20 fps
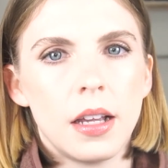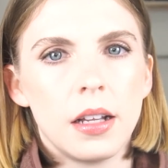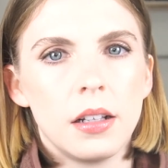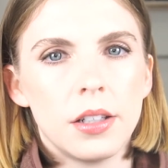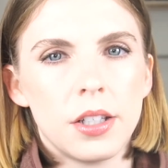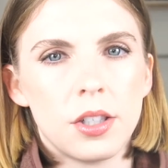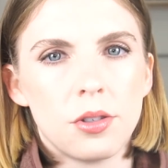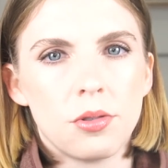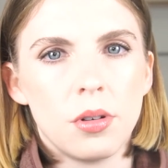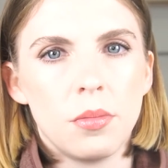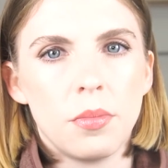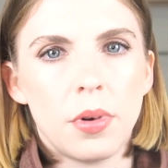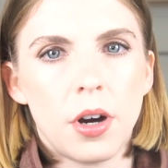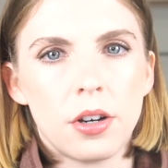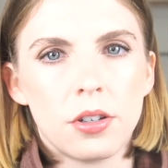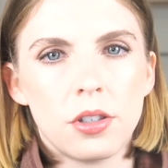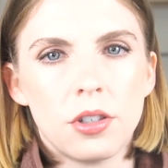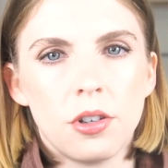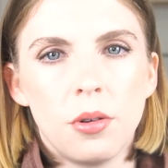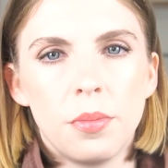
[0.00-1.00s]
a glycerin
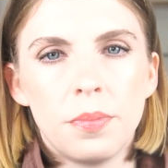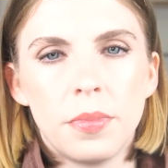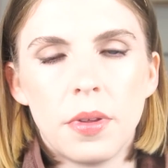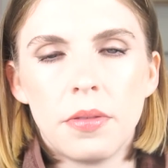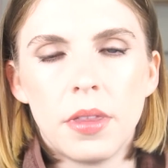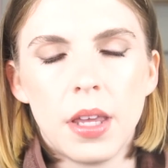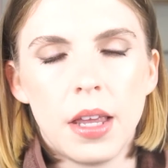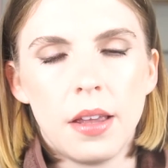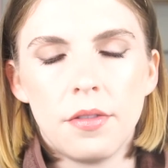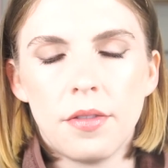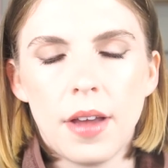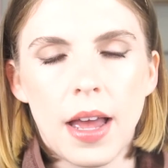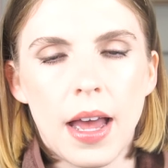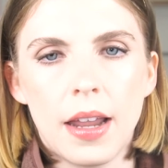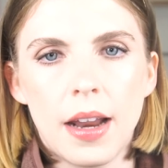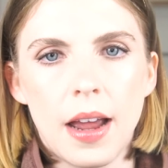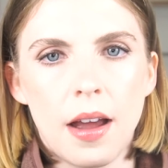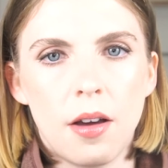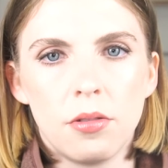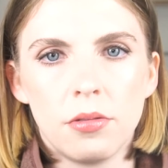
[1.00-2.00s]
bar soap that they've
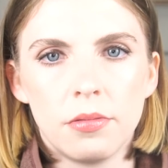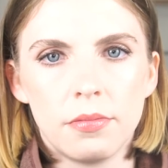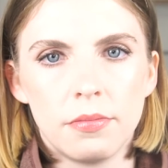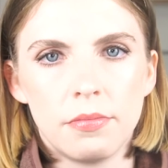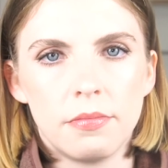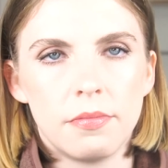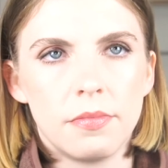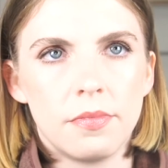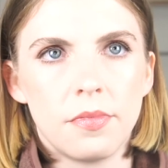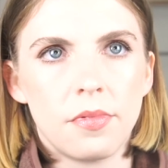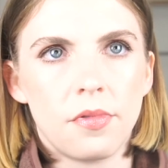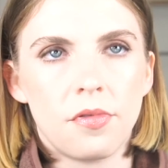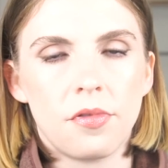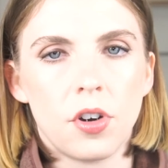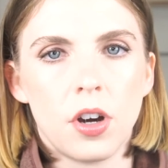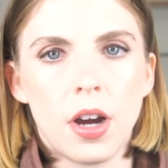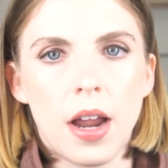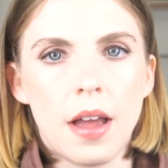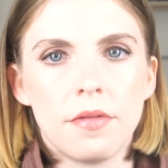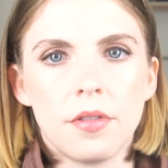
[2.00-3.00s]
had out
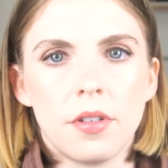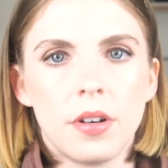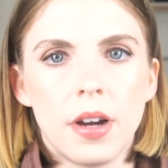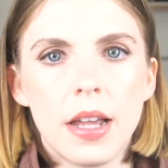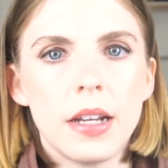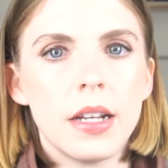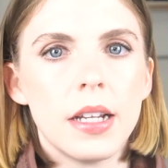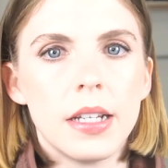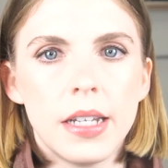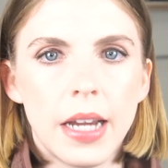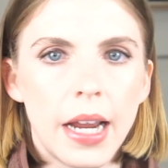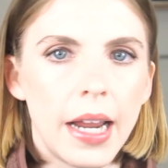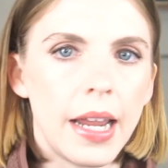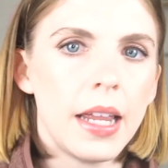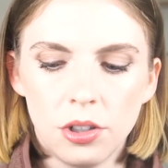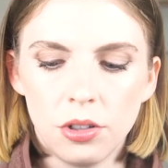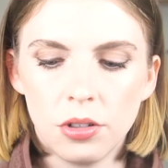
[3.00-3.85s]
forever and a day.